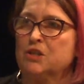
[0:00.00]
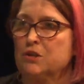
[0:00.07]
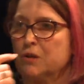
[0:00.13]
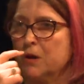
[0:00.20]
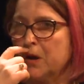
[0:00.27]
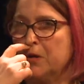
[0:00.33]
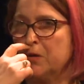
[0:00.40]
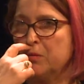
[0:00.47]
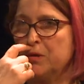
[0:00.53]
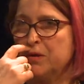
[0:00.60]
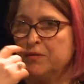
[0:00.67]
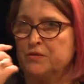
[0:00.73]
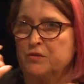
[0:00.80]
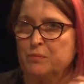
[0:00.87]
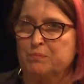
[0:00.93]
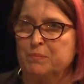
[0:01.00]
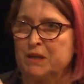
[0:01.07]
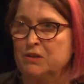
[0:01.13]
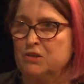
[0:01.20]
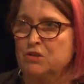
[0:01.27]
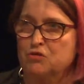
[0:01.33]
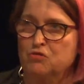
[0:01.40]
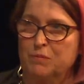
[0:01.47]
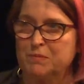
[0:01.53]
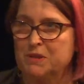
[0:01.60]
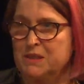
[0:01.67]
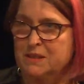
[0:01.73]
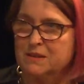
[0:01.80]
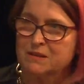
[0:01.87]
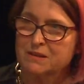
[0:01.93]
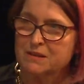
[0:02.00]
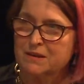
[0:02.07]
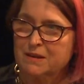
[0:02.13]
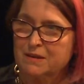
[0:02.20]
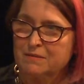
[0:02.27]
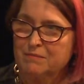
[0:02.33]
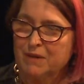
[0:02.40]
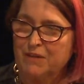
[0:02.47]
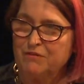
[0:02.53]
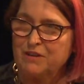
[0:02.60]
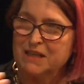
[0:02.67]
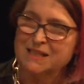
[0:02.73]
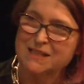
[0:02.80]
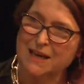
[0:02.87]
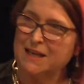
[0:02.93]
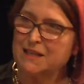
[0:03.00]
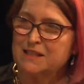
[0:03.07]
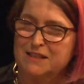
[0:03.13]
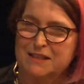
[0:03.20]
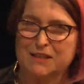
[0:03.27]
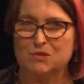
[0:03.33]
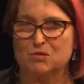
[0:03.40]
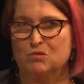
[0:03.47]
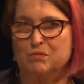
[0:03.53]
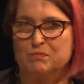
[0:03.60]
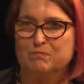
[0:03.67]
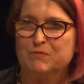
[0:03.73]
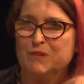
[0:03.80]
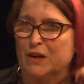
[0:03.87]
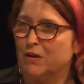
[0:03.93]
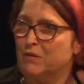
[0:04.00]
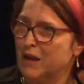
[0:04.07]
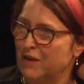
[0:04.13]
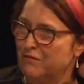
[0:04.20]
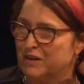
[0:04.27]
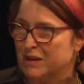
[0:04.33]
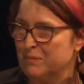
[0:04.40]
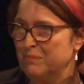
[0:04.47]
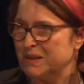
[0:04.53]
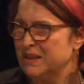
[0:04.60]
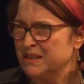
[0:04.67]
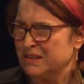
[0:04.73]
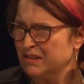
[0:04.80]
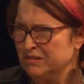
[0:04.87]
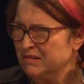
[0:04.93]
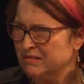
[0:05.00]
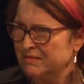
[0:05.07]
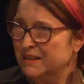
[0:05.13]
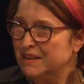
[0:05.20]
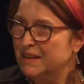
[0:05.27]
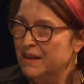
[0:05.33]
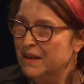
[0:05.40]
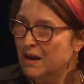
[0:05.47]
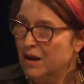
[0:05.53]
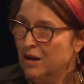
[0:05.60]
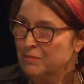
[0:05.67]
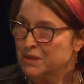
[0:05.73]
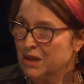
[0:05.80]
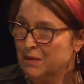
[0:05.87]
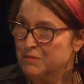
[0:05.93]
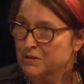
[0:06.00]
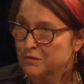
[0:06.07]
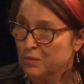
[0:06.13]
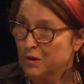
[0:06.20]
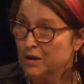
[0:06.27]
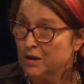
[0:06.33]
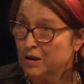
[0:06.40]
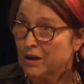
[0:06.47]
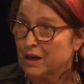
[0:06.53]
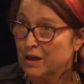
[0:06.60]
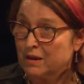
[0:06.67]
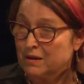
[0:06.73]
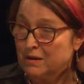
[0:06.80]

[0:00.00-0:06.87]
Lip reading: to go with sort of big scripted, heavily texted or, heavily political types of work.